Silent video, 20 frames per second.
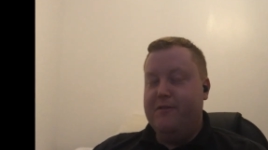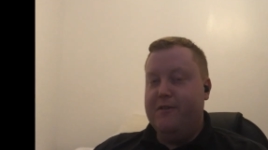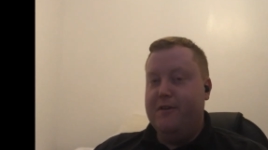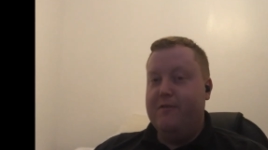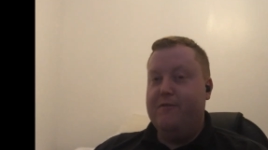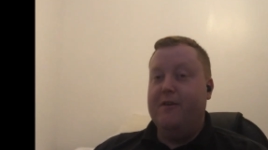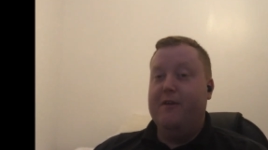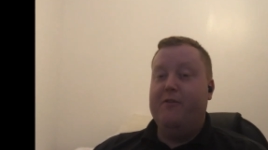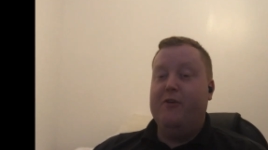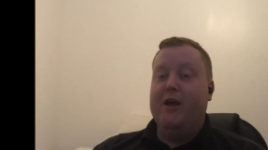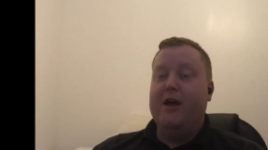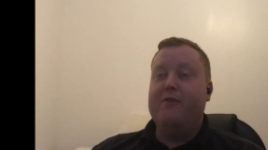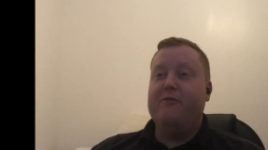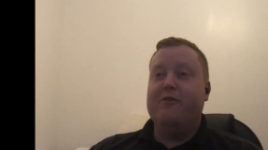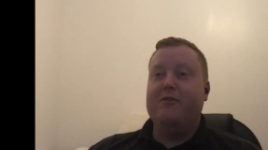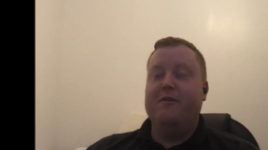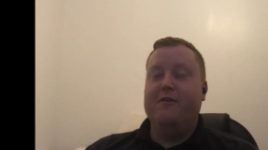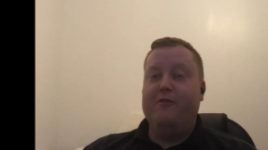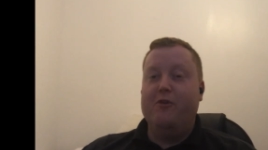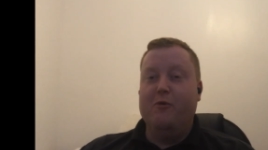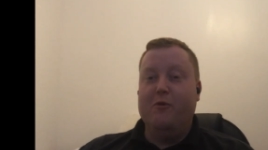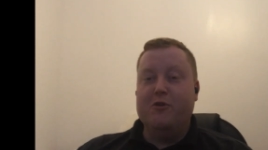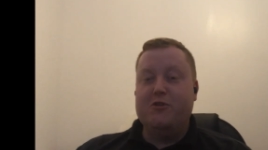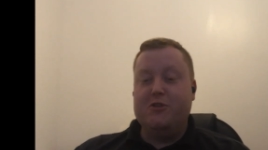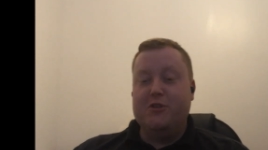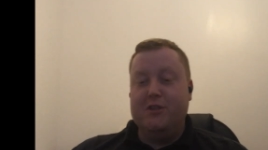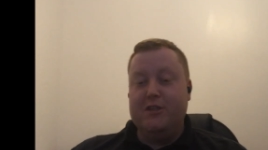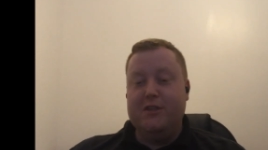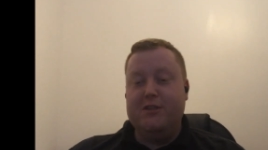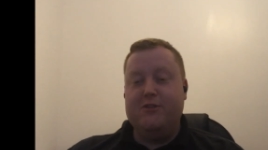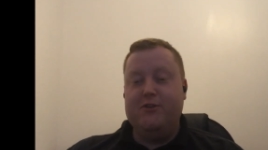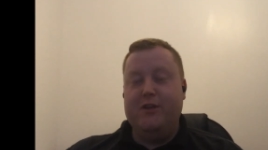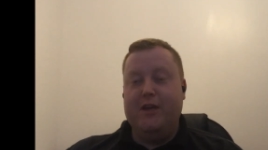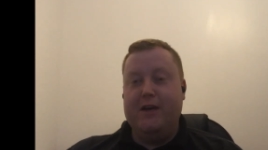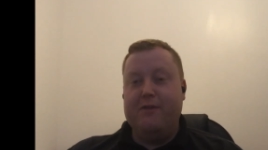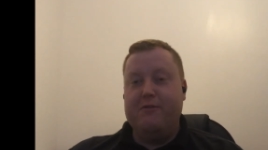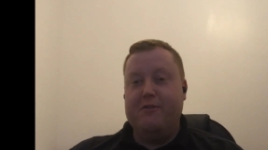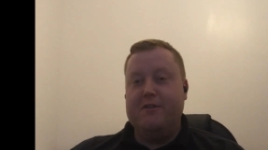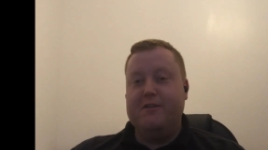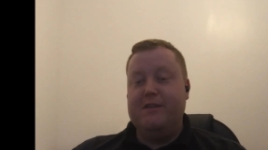If you're watching this and you
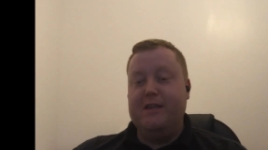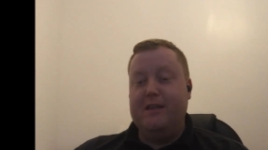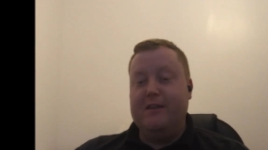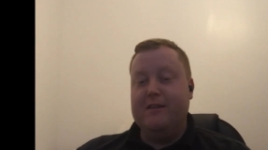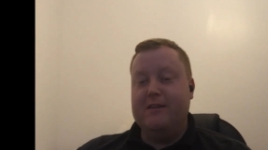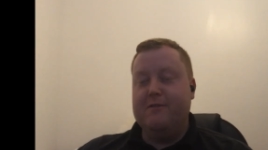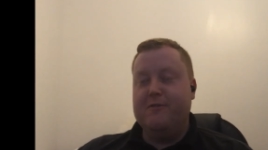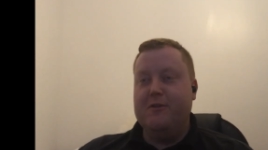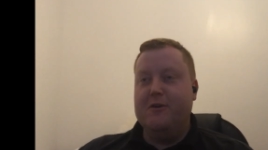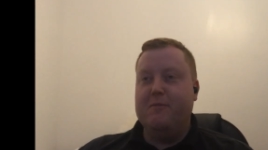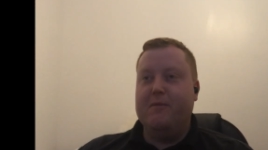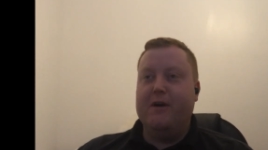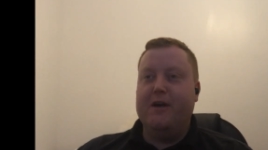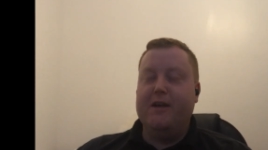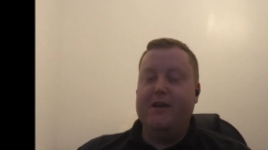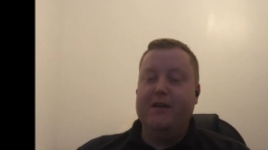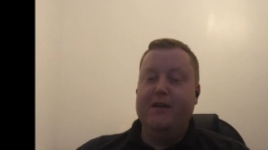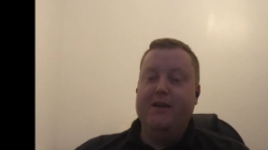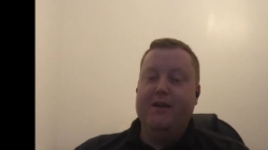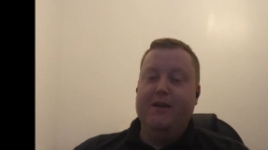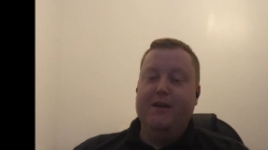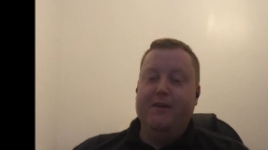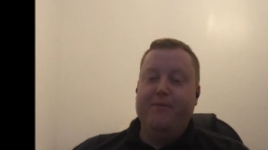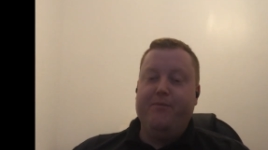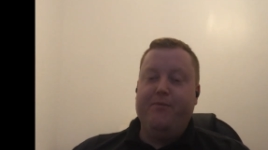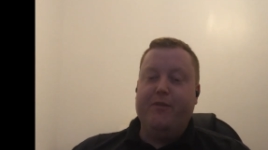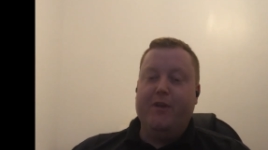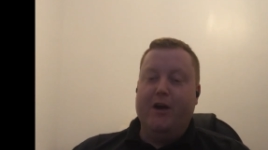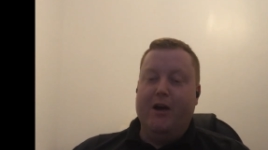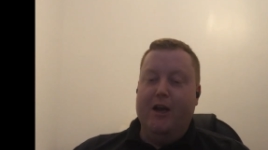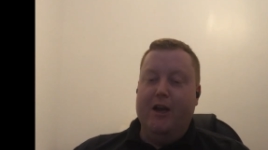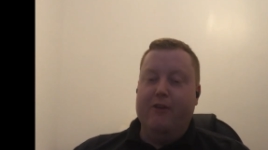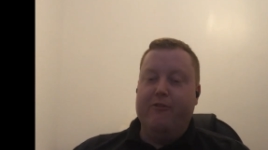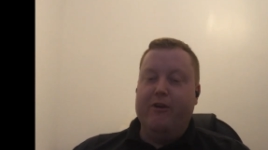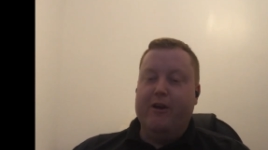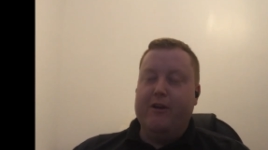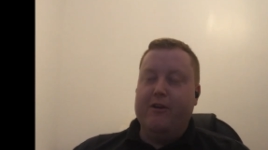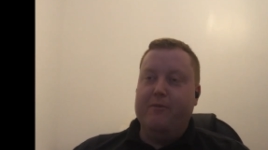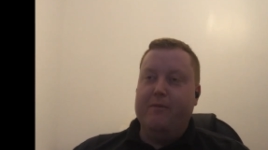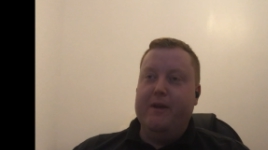haven't seen this film, I highly
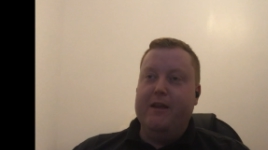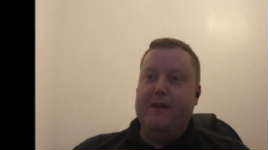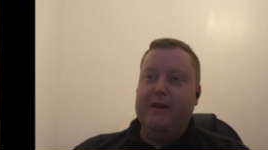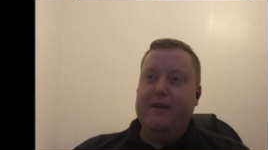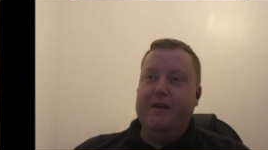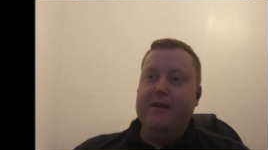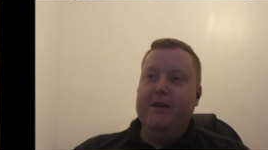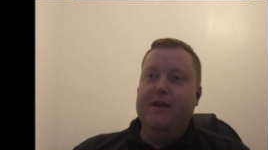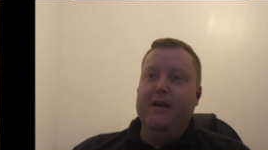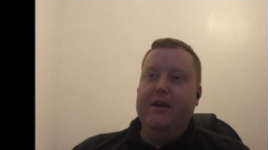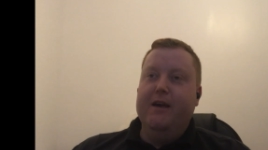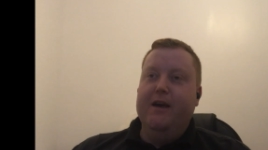recommend it.